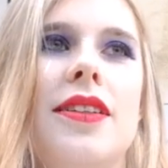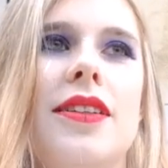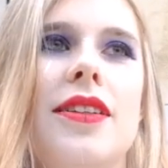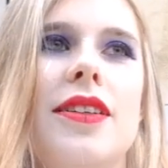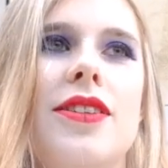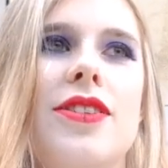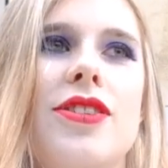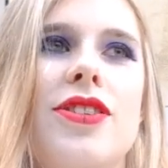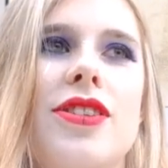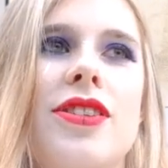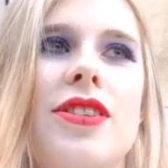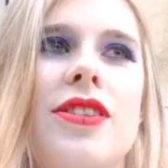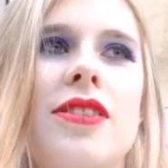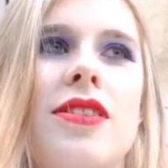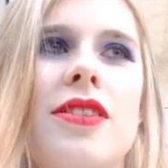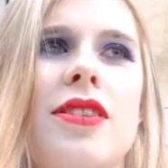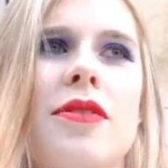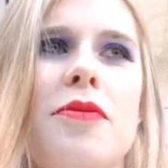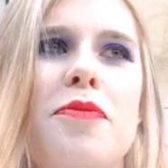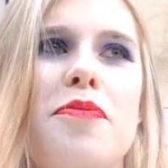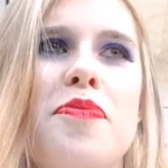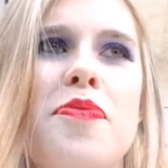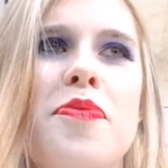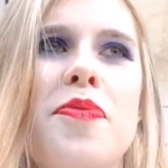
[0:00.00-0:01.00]
and just
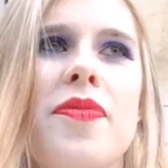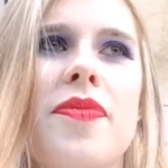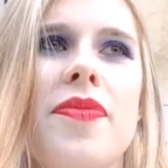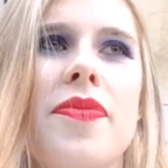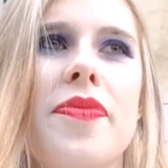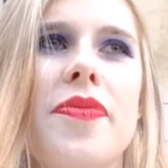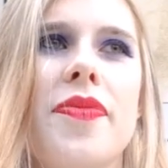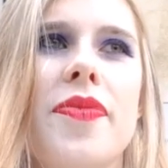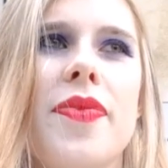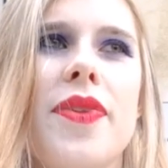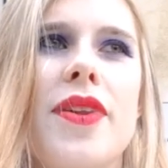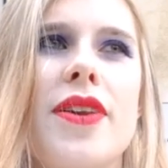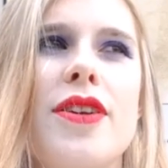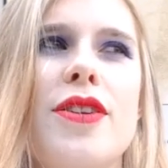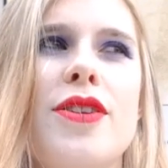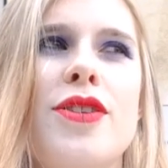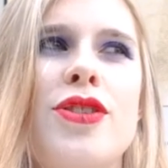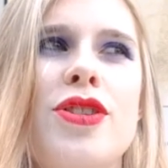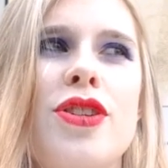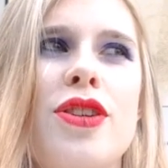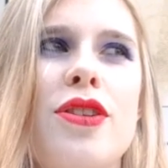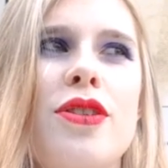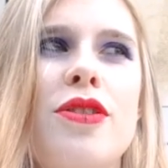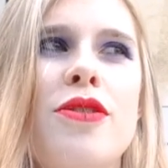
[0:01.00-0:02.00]

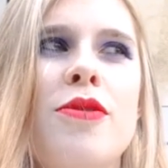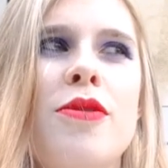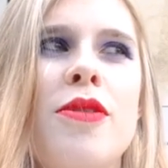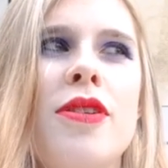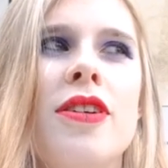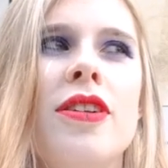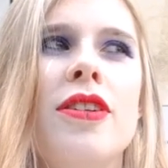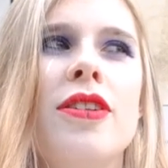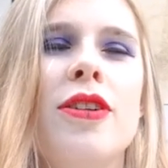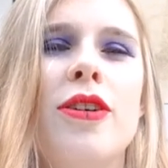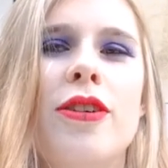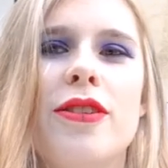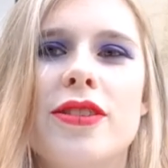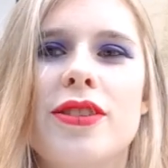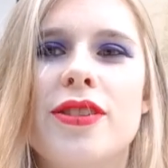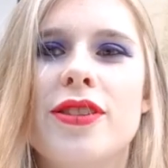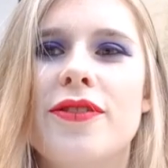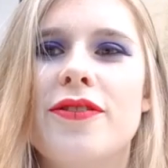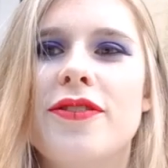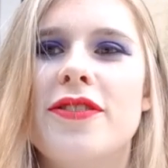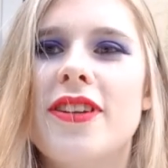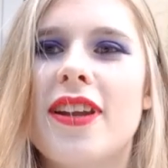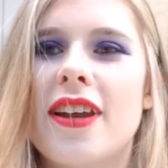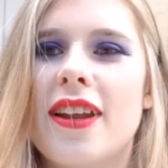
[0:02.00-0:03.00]
do lots
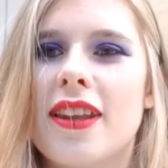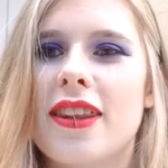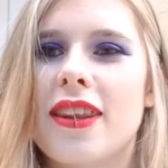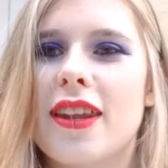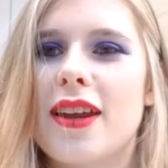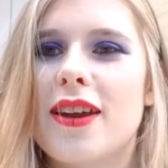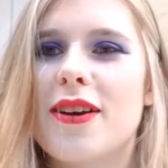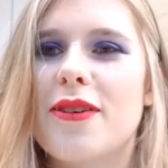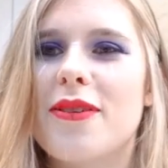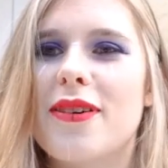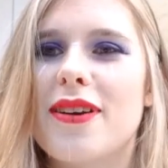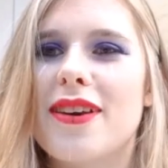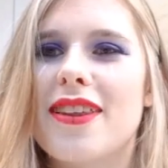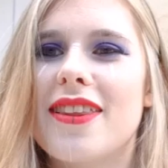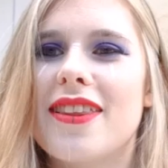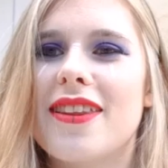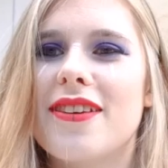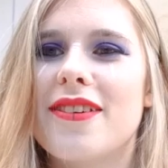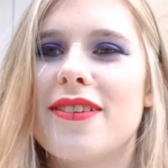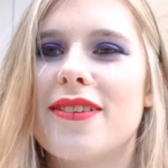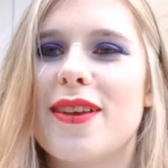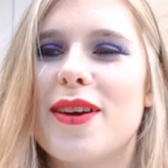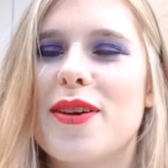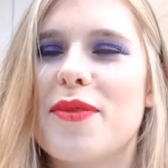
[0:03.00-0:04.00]
of nothing with,
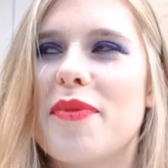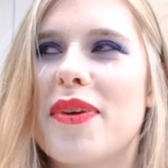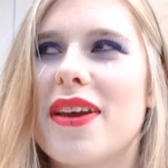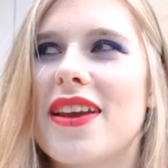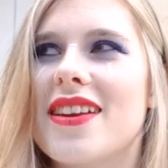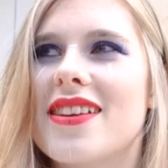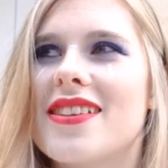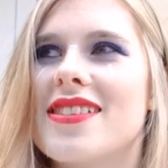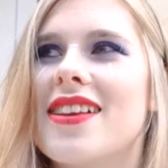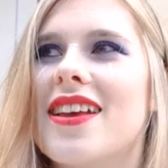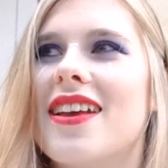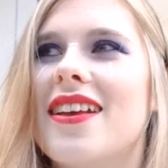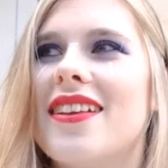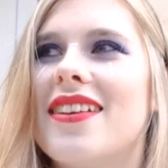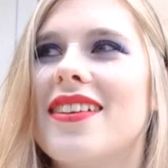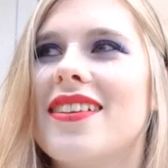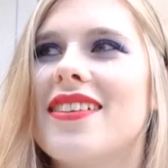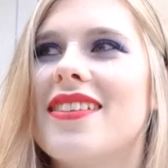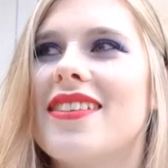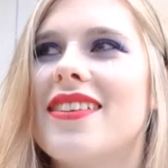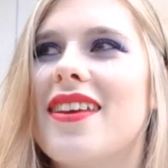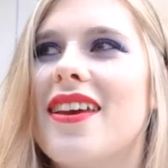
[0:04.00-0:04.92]
if that makes sense.